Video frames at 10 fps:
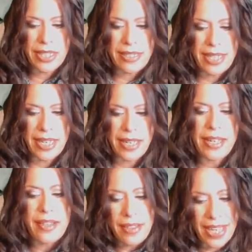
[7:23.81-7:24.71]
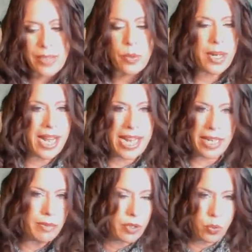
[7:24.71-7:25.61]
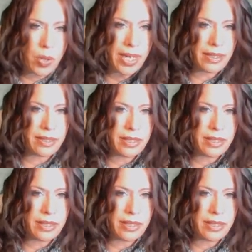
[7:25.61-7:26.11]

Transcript: said, That's where I am as well.